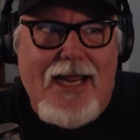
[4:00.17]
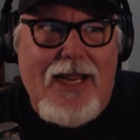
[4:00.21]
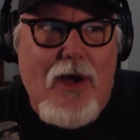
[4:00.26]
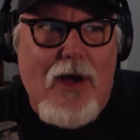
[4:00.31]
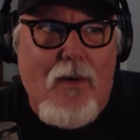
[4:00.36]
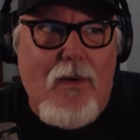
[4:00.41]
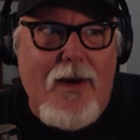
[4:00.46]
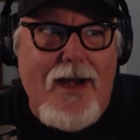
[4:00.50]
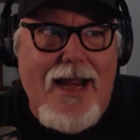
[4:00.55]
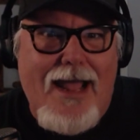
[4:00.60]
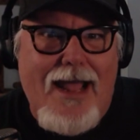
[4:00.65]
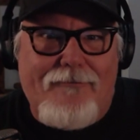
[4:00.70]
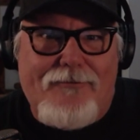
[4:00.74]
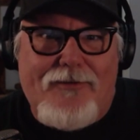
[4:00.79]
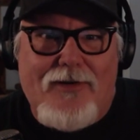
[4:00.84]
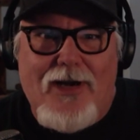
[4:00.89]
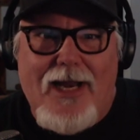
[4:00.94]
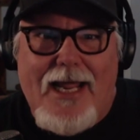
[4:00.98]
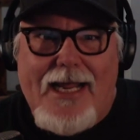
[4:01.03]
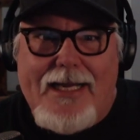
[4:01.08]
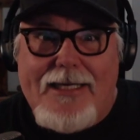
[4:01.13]
going
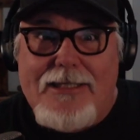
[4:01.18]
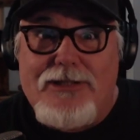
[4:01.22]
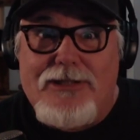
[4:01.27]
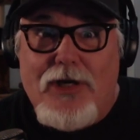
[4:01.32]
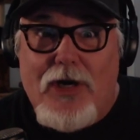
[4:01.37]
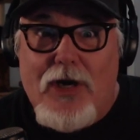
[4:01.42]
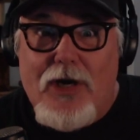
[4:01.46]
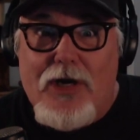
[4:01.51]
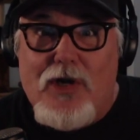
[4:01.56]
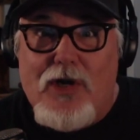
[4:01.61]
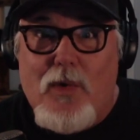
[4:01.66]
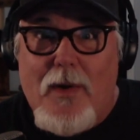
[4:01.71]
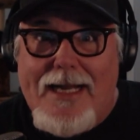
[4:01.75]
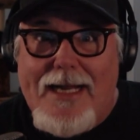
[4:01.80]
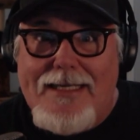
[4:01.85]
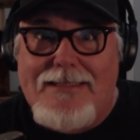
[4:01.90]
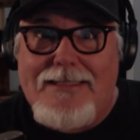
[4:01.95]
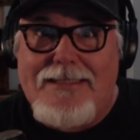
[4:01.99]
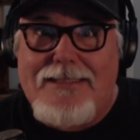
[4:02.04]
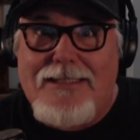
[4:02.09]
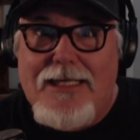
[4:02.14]
after like certain
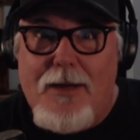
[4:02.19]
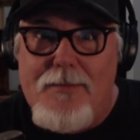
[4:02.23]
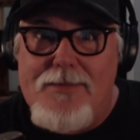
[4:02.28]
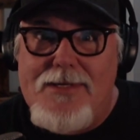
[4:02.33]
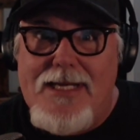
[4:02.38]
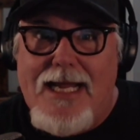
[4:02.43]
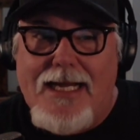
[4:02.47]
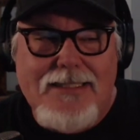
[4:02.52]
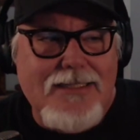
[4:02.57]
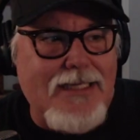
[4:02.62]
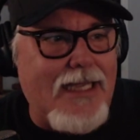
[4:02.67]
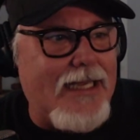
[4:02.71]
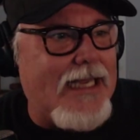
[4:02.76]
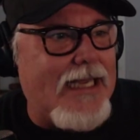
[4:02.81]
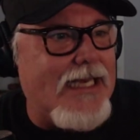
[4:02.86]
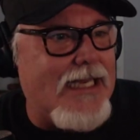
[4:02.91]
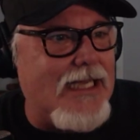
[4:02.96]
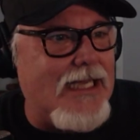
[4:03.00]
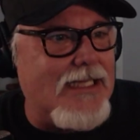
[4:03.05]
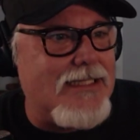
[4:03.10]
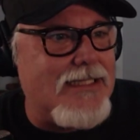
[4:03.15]
crazy subjects like he
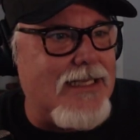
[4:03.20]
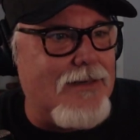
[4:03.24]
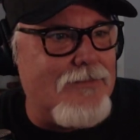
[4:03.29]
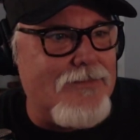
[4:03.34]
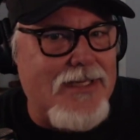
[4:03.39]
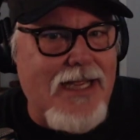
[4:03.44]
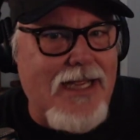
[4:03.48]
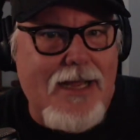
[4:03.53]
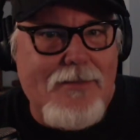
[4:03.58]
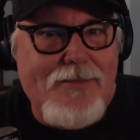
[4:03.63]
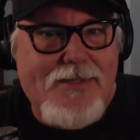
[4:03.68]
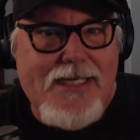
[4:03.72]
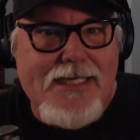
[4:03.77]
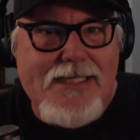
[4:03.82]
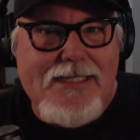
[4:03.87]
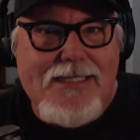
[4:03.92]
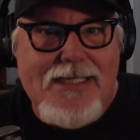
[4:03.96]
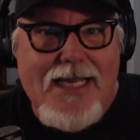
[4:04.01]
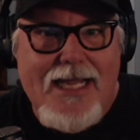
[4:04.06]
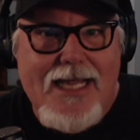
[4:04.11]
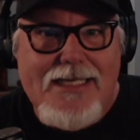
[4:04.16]
does sometimes
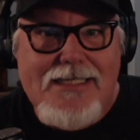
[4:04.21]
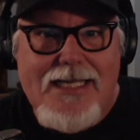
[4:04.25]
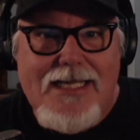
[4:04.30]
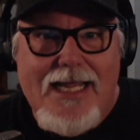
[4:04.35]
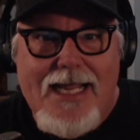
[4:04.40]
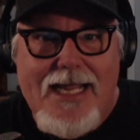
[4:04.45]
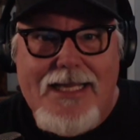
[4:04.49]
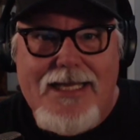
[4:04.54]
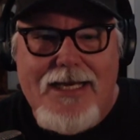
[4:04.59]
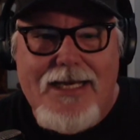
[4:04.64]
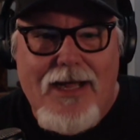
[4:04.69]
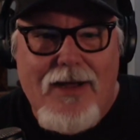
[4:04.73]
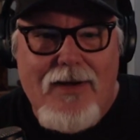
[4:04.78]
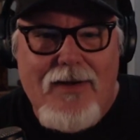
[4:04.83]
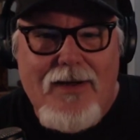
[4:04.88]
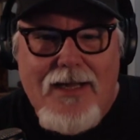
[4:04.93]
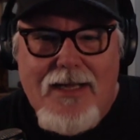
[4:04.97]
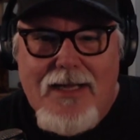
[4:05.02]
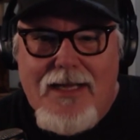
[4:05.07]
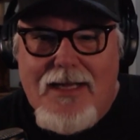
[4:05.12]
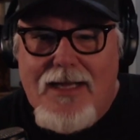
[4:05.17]
just like saying you
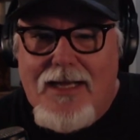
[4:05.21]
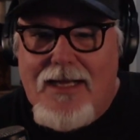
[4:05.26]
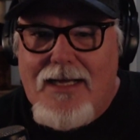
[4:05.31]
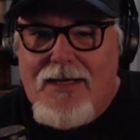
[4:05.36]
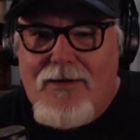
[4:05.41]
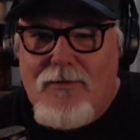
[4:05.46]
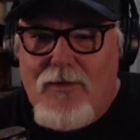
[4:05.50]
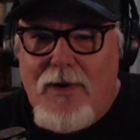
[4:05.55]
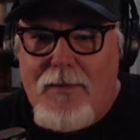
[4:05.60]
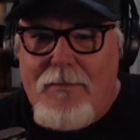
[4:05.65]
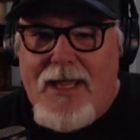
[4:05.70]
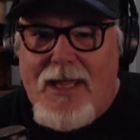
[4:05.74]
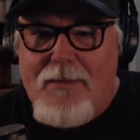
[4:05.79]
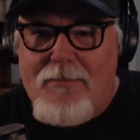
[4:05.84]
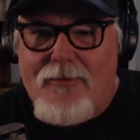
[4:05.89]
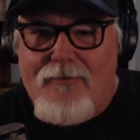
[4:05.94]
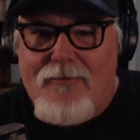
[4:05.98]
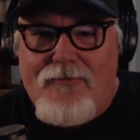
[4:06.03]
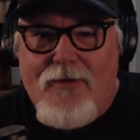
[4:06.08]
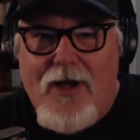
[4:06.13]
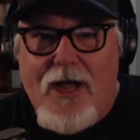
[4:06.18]
know when
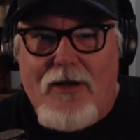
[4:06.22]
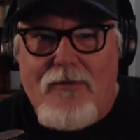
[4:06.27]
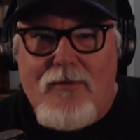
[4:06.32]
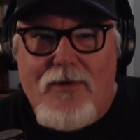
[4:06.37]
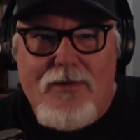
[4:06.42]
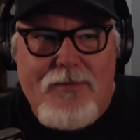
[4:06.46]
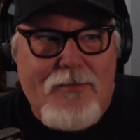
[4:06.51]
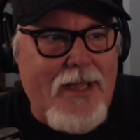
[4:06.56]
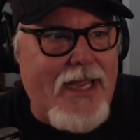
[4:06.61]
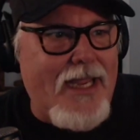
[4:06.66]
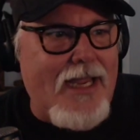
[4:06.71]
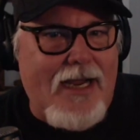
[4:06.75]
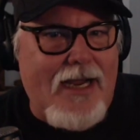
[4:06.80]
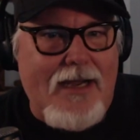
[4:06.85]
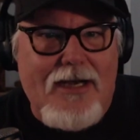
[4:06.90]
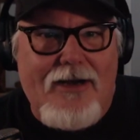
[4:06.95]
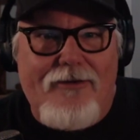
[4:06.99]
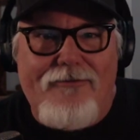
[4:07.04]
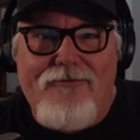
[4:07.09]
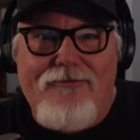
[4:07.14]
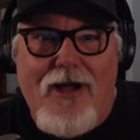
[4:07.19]
people fuck with me i'm
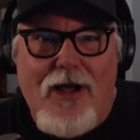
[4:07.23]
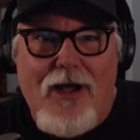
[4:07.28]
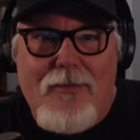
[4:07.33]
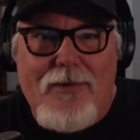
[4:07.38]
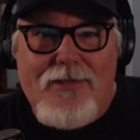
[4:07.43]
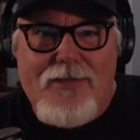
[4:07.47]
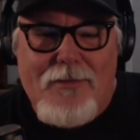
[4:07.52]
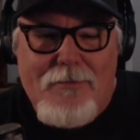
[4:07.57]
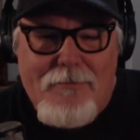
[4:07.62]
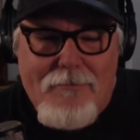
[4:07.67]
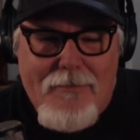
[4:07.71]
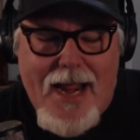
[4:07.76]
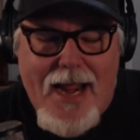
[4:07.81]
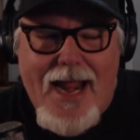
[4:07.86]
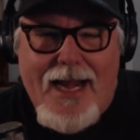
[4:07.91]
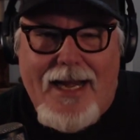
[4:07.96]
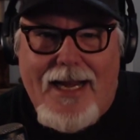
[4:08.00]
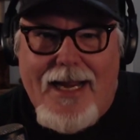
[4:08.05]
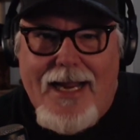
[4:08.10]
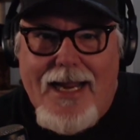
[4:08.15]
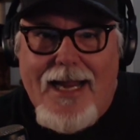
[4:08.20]
gonna fuck with them
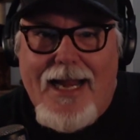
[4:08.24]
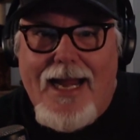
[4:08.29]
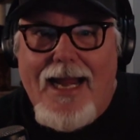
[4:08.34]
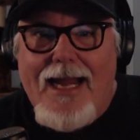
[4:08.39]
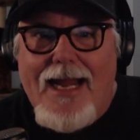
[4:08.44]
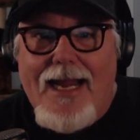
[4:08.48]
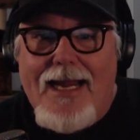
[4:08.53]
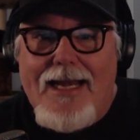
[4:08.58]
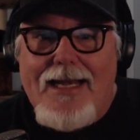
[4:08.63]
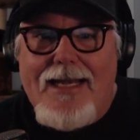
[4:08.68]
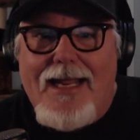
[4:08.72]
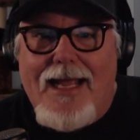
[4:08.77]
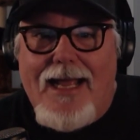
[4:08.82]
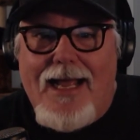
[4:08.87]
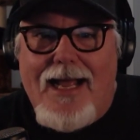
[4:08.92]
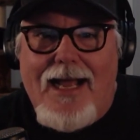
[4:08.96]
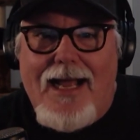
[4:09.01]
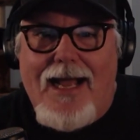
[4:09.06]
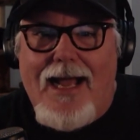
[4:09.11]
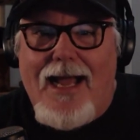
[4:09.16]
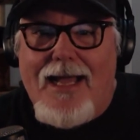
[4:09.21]
back and
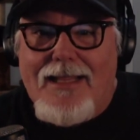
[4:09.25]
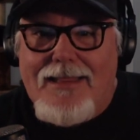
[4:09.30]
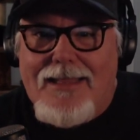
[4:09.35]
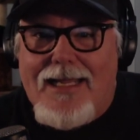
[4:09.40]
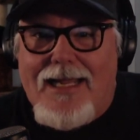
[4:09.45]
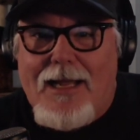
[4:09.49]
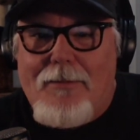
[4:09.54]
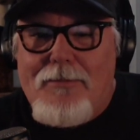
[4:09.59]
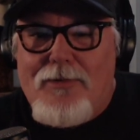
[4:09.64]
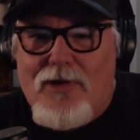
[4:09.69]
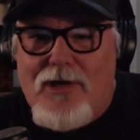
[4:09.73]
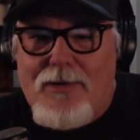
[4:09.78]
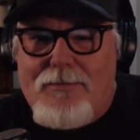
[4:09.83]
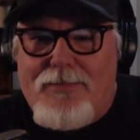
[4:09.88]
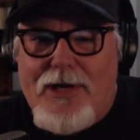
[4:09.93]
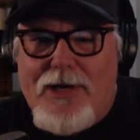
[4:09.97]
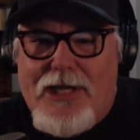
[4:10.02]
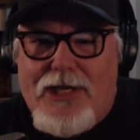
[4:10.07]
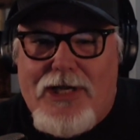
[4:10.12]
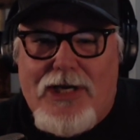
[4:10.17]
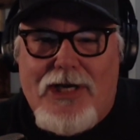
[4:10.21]
I think I'm doing
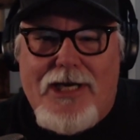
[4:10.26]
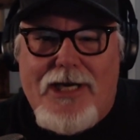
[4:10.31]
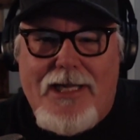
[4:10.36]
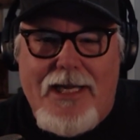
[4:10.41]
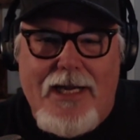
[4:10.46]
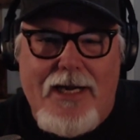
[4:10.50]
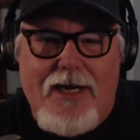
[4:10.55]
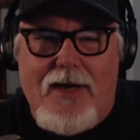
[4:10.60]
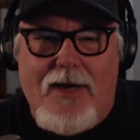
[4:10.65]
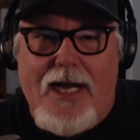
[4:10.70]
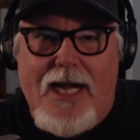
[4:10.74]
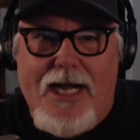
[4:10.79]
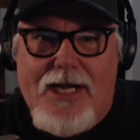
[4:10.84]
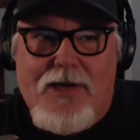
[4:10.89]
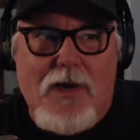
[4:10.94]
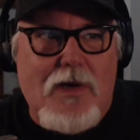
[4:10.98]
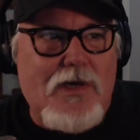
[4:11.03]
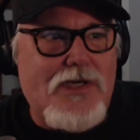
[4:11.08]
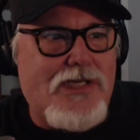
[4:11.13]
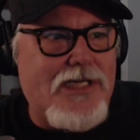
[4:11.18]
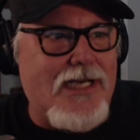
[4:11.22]
pretty good here. And
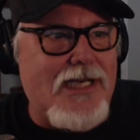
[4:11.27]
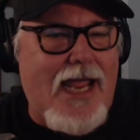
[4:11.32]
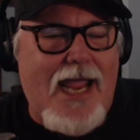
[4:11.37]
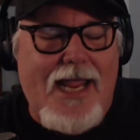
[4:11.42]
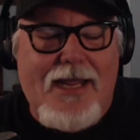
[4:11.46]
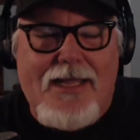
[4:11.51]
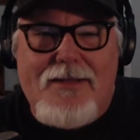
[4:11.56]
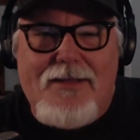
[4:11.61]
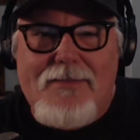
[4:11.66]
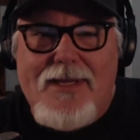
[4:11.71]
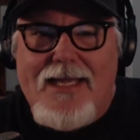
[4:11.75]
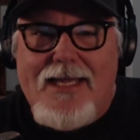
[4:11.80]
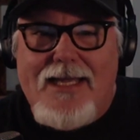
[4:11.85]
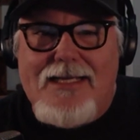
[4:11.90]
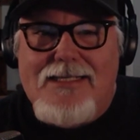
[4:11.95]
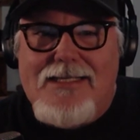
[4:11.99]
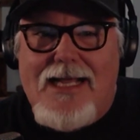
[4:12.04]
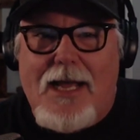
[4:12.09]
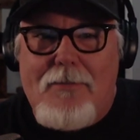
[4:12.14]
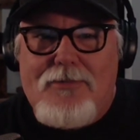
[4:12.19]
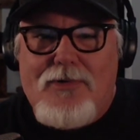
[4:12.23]
don't you like me?
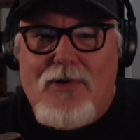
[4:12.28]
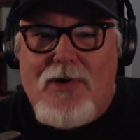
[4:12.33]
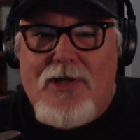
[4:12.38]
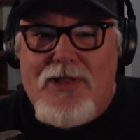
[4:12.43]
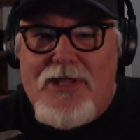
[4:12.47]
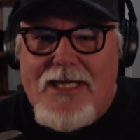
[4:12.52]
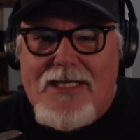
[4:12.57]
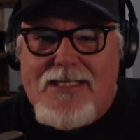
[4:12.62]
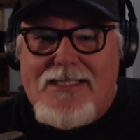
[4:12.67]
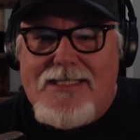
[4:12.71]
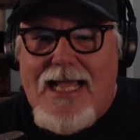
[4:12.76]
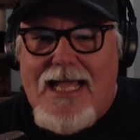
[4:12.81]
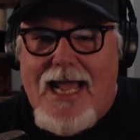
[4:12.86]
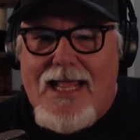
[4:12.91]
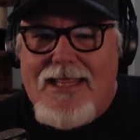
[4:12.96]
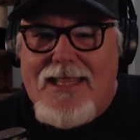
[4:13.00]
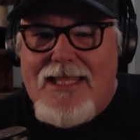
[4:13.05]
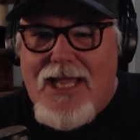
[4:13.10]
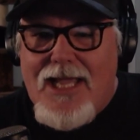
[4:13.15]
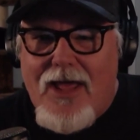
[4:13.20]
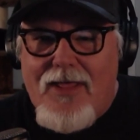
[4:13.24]
Because I'm doing this, that,
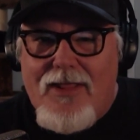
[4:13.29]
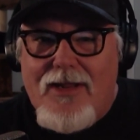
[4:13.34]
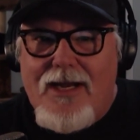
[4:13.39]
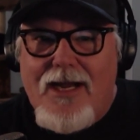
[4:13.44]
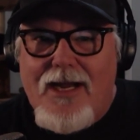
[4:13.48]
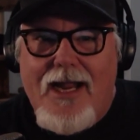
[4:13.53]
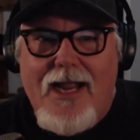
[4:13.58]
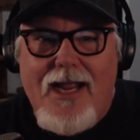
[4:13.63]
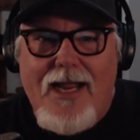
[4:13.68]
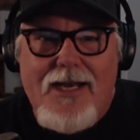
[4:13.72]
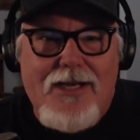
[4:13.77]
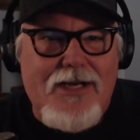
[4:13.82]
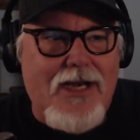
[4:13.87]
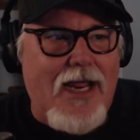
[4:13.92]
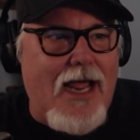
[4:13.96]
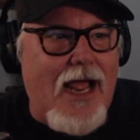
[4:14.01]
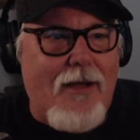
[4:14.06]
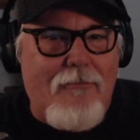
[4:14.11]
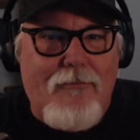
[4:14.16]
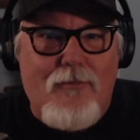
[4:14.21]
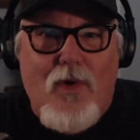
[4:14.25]
and the other, and
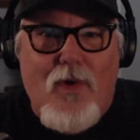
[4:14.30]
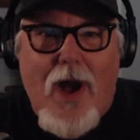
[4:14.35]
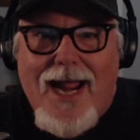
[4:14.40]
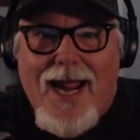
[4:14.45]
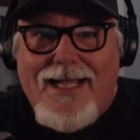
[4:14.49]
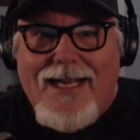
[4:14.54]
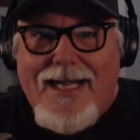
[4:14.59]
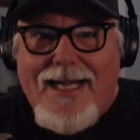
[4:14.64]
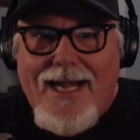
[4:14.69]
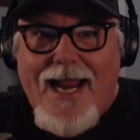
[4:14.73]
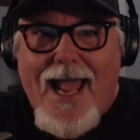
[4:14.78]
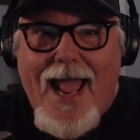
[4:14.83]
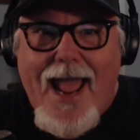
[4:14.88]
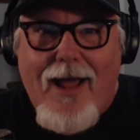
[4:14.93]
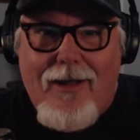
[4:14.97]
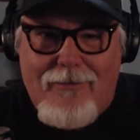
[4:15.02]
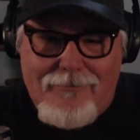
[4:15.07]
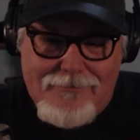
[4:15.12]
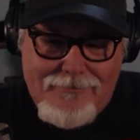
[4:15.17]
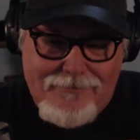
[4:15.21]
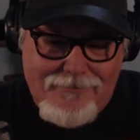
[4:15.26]
I'm rocking it out.